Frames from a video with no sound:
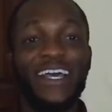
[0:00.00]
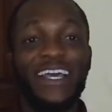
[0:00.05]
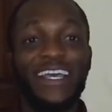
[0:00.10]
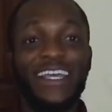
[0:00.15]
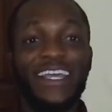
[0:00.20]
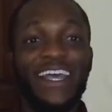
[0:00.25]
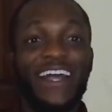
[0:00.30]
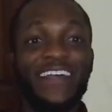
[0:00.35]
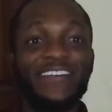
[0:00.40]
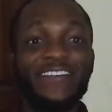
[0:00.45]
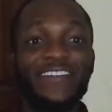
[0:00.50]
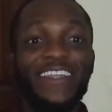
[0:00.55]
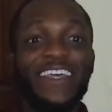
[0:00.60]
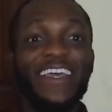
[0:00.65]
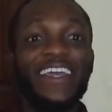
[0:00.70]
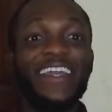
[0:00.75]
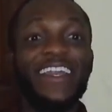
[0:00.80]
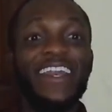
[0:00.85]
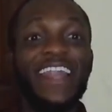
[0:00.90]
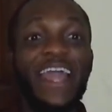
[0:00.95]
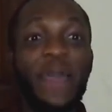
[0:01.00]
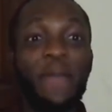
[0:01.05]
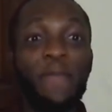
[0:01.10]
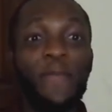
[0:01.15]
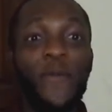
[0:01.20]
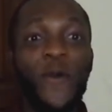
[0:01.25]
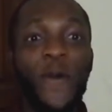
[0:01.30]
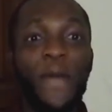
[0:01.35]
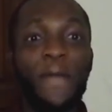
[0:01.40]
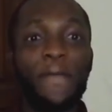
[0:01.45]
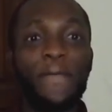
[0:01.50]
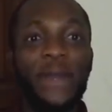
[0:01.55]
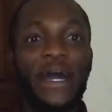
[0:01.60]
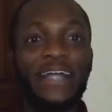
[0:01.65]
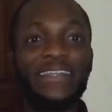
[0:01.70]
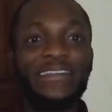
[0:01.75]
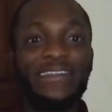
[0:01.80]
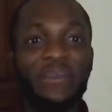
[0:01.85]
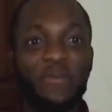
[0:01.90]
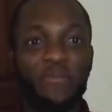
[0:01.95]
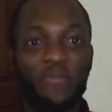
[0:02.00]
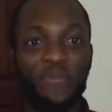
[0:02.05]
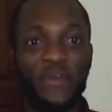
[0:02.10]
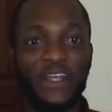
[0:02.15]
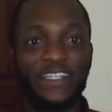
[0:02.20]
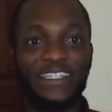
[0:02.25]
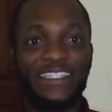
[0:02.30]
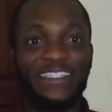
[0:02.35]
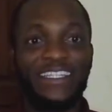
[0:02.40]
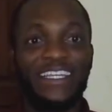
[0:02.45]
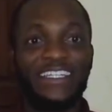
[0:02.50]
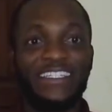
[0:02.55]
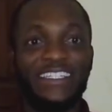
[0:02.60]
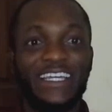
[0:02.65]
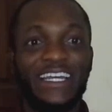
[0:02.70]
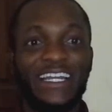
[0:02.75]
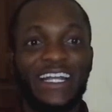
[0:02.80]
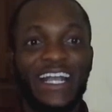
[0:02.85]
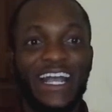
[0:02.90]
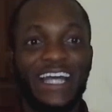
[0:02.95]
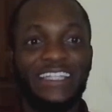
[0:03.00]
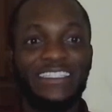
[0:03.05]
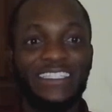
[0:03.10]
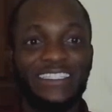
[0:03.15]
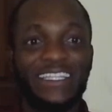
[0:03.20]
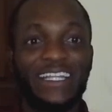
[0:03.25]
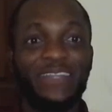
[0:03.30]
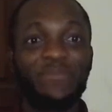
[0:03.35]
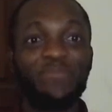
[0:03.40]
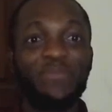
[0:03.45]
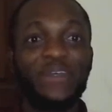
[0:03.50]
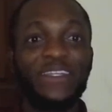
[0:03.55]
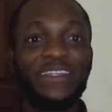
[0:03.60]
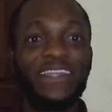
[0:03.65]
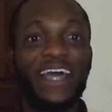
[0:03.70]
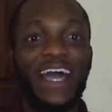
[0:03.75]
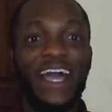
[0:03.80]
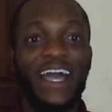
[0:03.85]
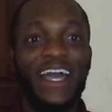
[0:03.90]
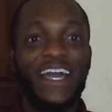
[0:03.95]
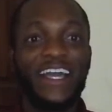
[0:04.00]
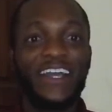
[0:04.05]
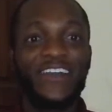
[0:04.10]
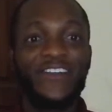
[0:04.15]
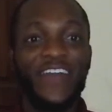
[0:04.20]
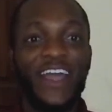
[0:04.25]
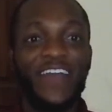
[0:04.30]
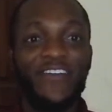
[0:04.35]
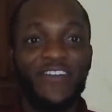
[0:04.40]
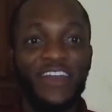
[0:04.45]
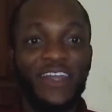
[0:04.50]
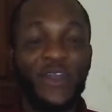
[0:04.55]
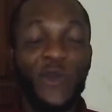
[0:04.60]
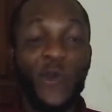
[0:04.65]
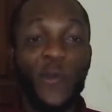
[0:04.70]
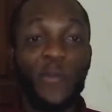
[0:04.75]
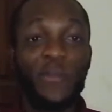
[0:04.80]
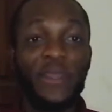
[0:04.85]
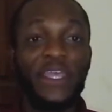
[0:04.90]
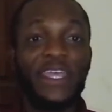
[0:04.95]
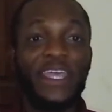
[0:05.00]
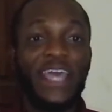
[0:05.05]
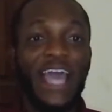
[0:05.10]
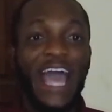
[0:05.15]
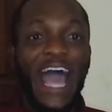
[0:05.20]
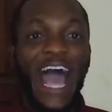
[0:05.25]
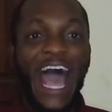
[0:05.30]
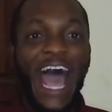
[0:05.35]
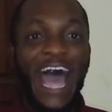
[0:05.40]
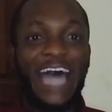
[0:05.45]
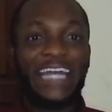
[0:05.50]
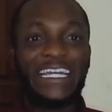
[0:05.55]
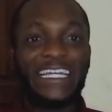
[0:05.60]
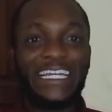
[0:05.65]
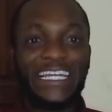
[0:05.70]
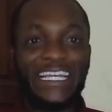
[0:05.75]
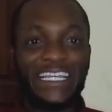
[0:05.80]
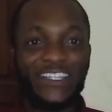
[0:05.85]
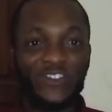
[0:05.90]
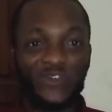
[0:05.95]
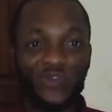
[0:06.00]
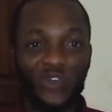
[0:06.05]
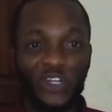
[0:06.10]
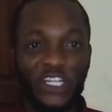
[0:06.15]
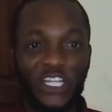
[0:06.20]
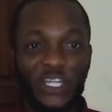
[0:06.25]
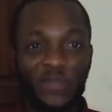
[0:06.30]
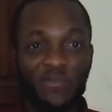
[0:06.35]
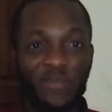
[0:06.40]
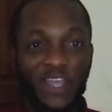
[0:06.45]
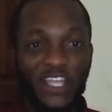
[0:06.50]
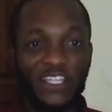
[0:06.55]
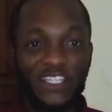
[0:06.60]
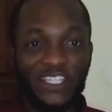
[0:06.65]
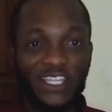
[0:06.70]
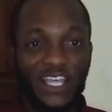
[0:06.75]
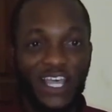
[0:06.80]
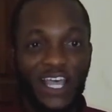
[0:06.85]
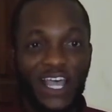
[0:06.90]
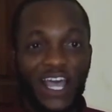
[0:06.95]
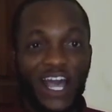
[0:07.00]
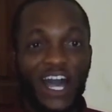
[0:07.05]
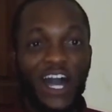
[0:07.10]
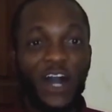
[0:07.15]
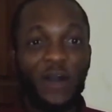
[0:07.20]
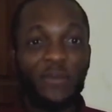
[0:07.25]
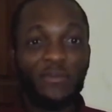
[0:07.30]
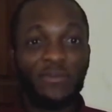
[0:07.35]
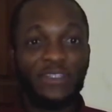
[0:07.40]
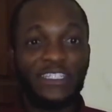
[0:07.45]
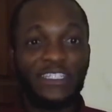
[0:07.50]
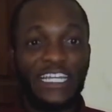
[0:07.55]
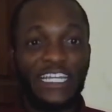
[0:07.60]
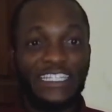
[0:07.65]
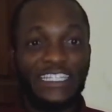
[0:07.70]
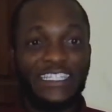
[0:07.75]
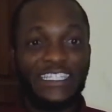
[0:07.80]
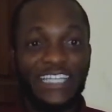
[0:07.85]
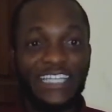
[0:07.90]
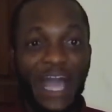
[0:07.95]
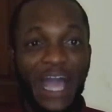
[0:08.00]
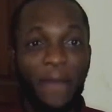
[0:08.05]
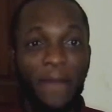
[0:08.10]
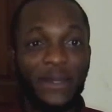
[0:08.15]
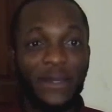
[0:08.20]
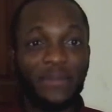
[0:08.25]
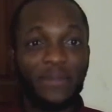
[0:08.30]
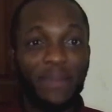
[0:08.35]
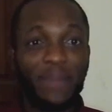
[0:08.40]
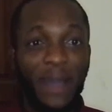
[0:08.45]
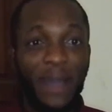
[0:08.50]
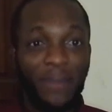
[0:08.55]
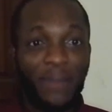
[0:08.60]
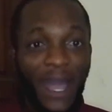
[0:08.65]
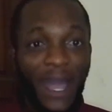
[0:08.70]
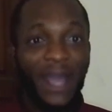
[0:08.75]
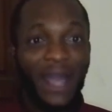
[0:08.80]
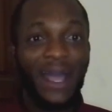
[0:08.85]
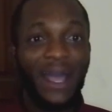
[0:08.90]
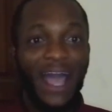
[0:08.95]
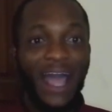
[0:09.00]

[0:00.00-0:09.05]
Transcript: Yes, the Labour Party presidential candidate Peter Gregory Obi and his running mate um, Datti Ahmad Baba